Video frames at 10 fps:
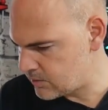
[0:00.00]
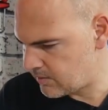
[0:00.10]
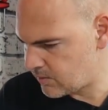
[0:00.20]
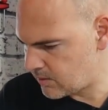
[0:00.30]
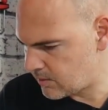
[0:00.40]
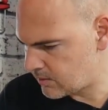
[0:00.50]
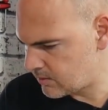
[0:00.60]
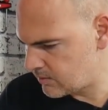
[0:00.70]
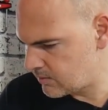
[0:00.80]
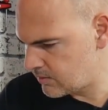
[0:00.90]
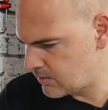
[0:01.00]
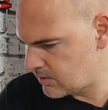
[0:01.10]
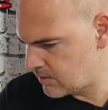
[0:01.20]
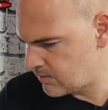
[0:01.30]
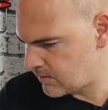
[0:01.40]
Four,
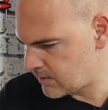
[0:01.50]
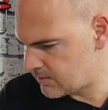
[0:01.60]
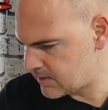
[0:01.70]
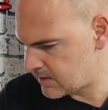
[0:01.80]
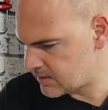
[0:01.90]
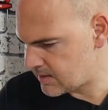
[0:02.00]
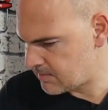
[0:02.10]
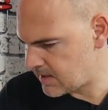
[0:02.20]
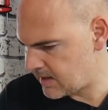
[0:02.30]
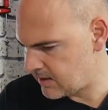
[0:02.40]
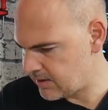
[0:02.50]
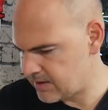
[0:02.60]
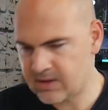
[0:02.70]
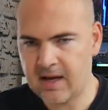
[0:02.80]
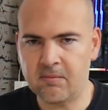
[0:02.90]
5, 6, 7, 8, 9,
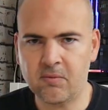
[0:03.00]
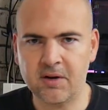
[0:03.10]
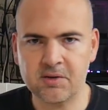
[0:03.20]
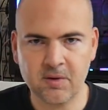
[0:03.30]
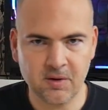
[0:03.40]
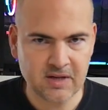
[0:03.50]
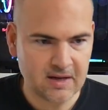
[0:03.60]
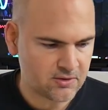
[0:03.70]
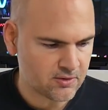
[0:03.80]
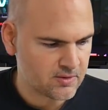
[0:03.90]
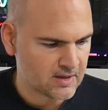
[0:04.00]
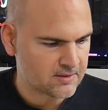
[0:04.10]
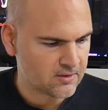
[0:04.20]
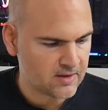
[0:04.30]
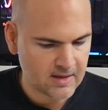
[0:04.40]
10. Right, so we've got 10 screws out.
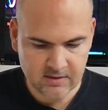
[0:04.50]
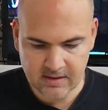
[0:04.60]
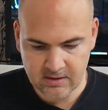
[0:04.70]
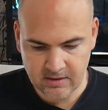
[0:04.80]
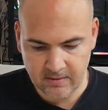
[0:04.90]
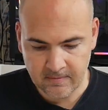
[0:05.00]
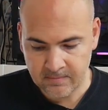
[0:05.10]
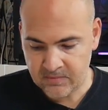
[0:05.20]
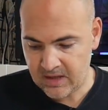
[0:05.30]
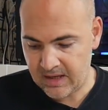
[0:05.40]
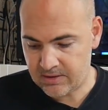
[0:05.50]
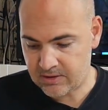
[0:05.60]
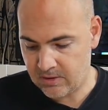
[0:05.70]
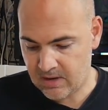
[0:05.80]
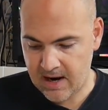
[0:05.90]
So the next thing to do is
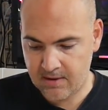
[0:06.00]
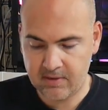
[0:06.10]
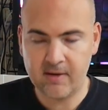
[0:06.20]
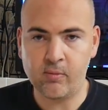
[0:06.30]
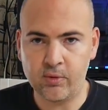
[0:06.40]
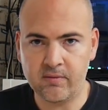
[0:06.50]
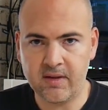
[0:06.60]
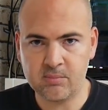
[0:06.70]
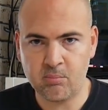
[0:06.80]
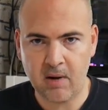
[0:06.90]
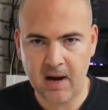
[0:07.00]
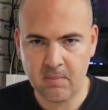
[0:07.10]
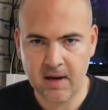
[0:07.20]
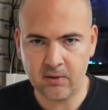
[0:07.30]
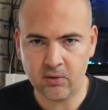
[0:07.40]
to carefully remove this back
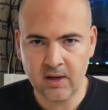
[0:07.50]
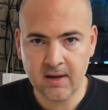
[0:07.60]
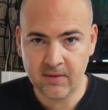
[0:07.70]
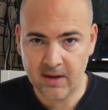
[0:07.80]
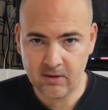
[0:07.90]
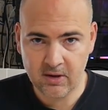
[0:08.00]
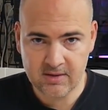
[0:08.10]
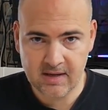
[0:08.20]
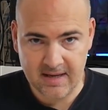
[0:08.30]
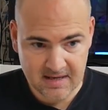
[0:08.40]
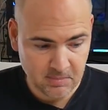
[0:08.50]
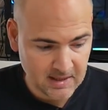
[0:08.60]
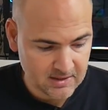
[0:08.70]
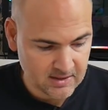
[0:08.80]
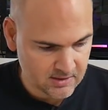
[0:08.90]
panel. Now, like I said, it is
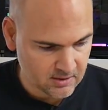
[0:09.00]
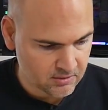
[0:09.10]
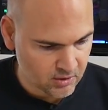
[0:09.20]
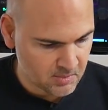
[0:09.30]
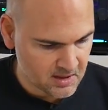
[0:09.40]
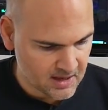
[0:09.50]
plastic, so do be